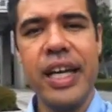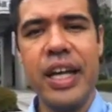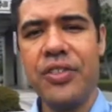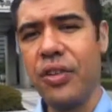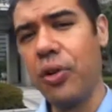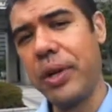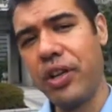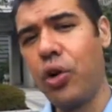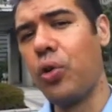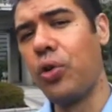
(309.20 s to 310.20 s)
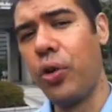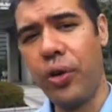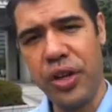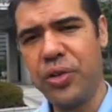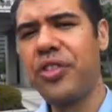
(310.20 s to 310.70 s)
it's a little bit cold,
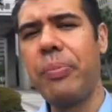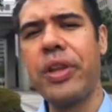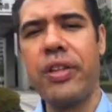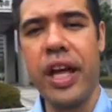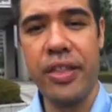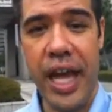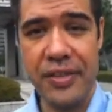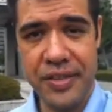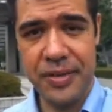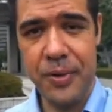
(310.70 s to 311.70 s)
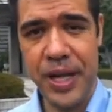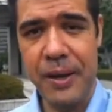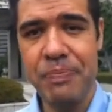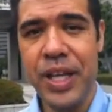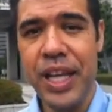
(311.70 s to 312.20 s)
or something like that,
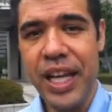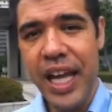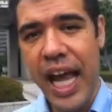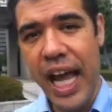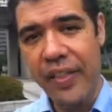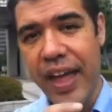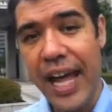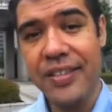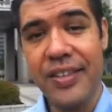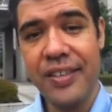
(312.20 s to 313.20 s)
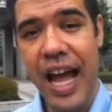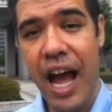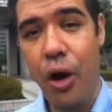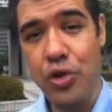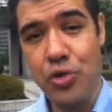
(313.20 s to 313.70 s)
okay? And that's
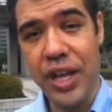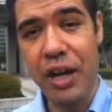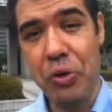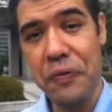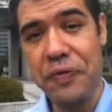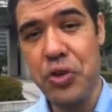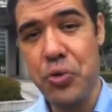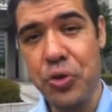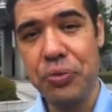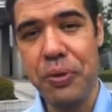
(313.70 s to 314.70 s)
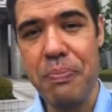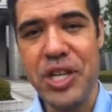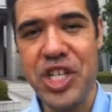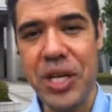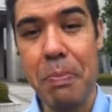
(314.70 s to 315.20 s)
how you can refuse
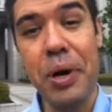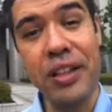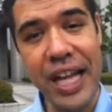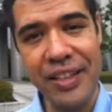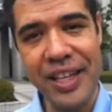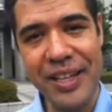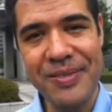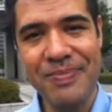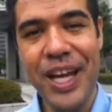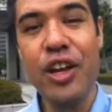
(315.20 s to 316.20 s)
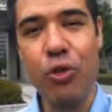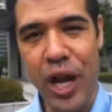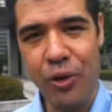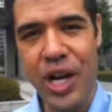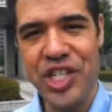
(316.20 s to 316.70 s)
permission politely.
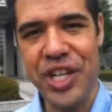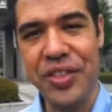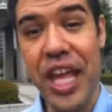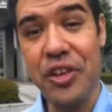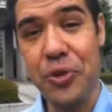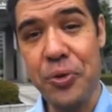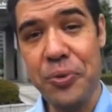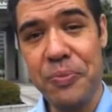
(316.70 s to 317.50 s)
Great question, thank you.